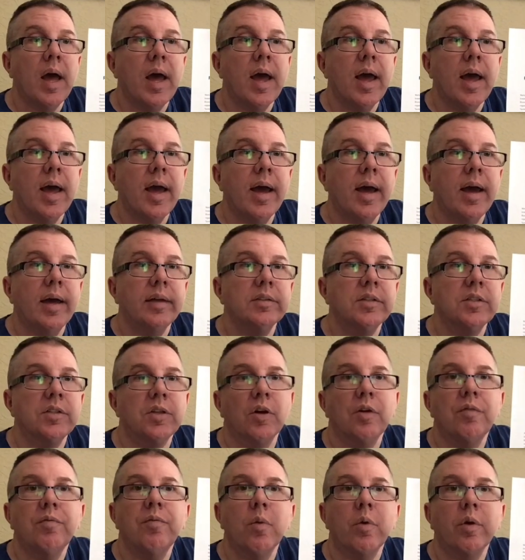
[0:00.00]
and
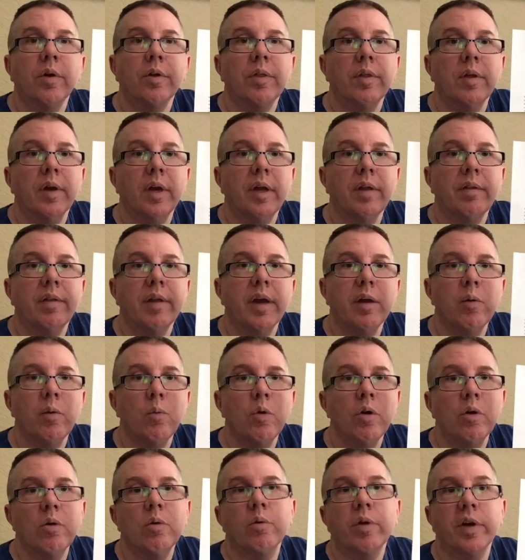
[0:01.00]
so forth, and they
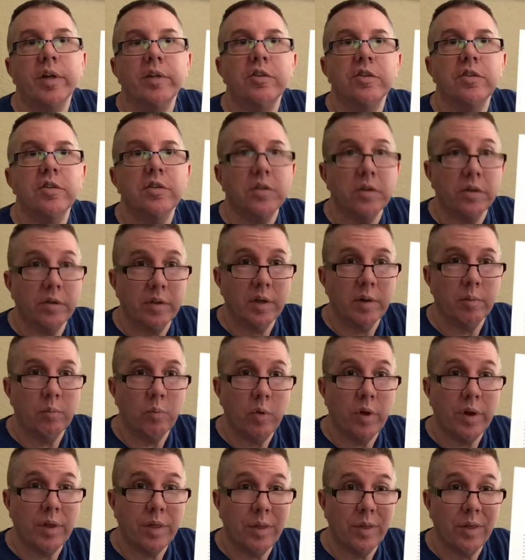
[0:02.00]
will register them
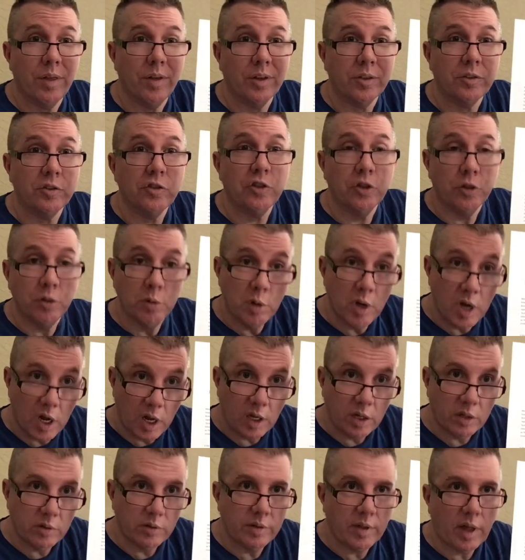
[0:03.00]
with the true
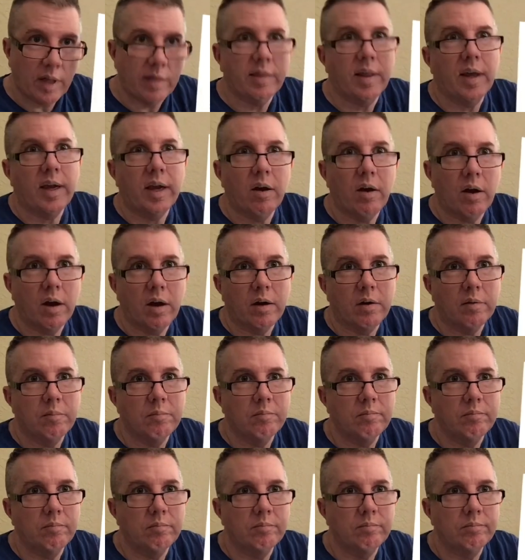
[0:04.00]
color that they are.
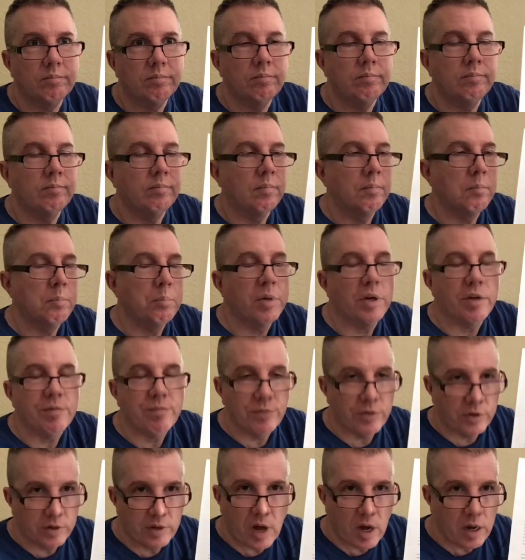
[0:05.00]
But if
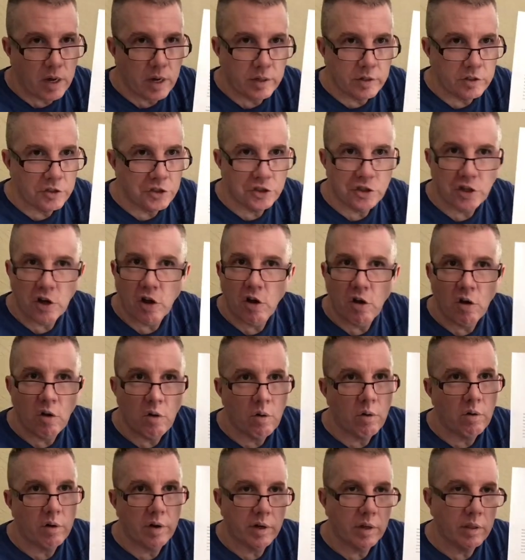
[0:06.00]
you're not going to show
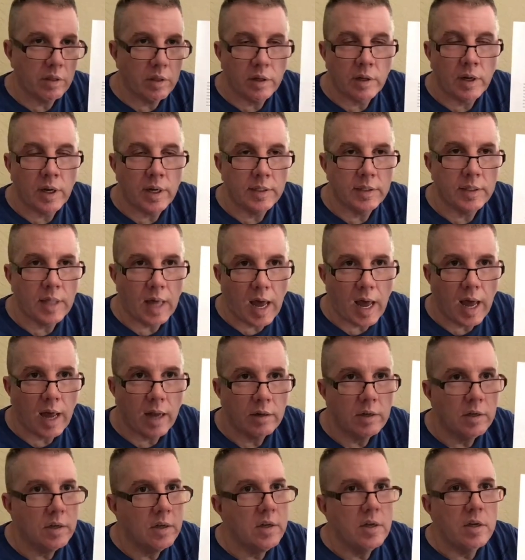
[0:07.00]
or anything like that,
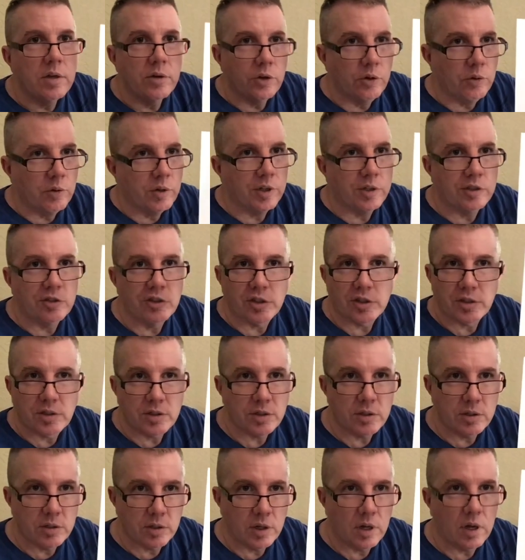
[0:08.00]
you can
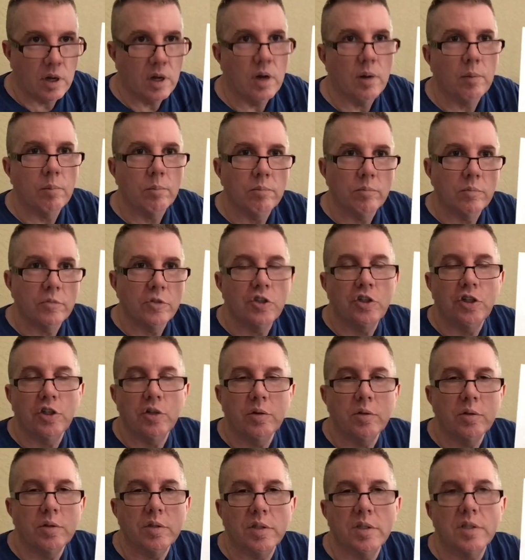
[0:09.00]
just
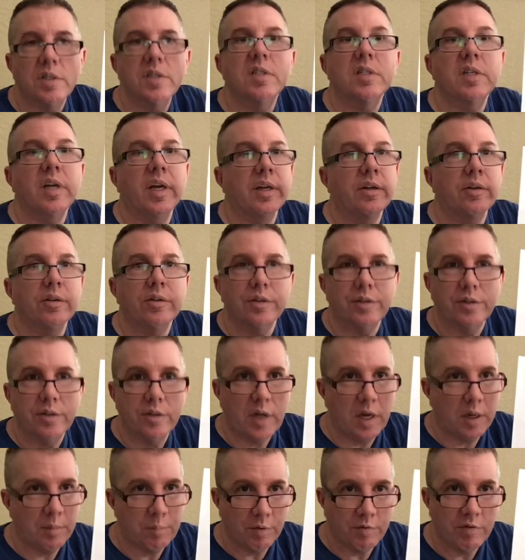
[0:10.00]
choose the standard
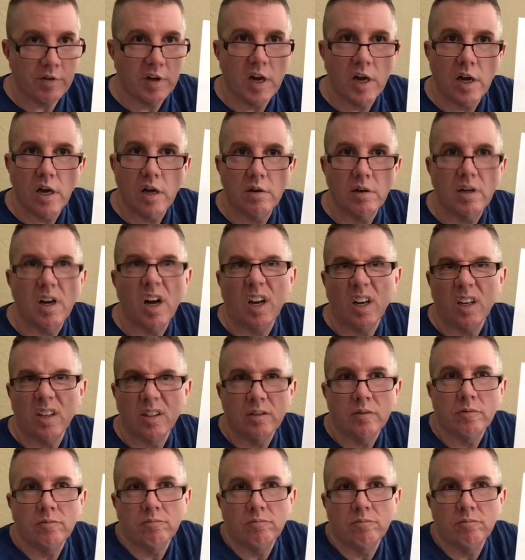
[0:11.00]
type of color.